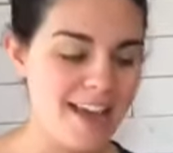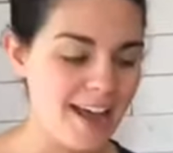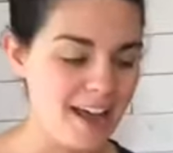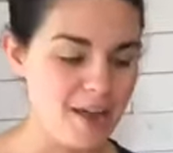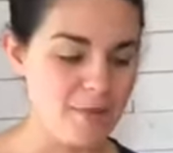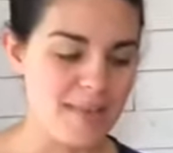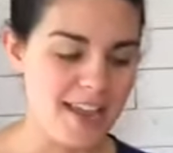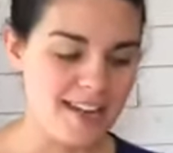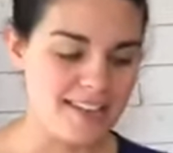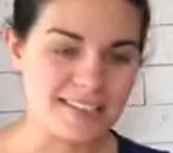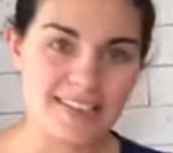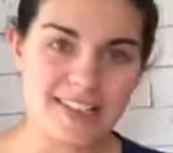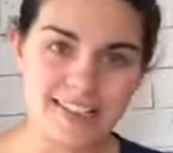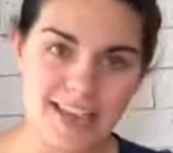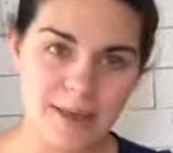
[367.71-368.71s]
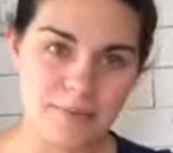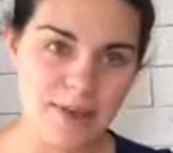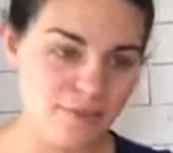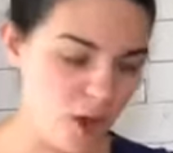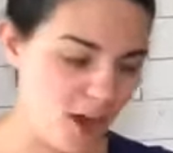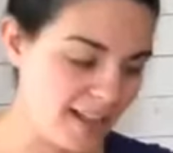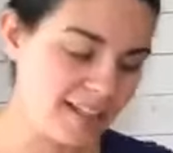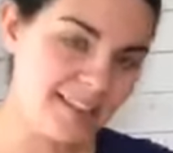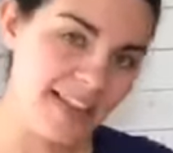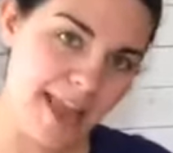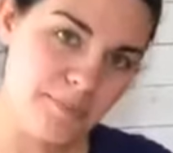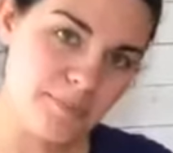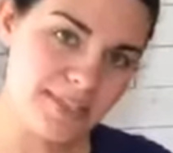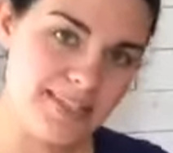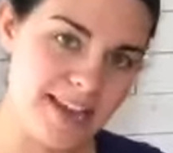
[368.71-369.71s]
And it's clamped. I've got it
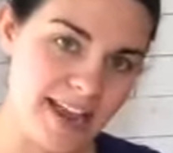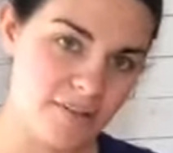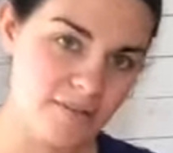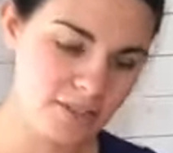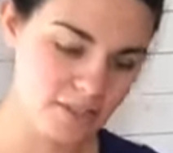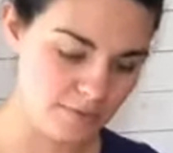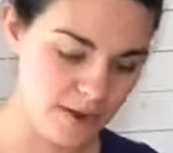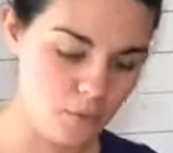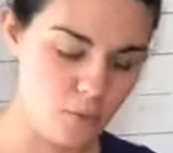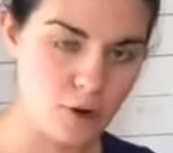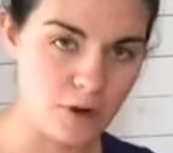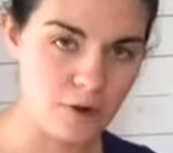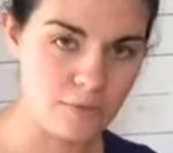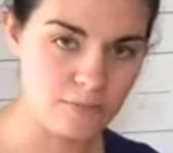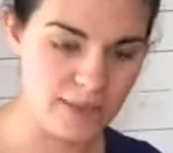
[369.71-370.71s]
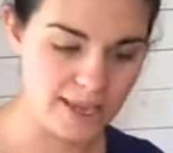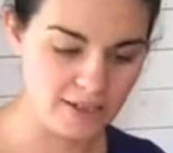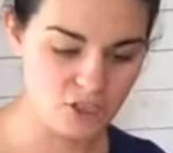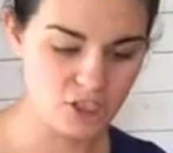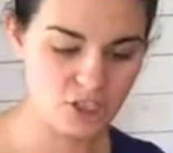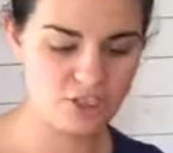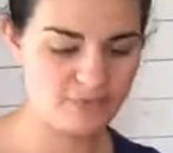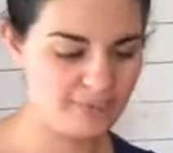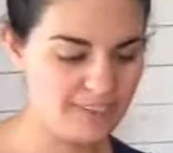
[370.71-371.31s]
clamped down to my workbench.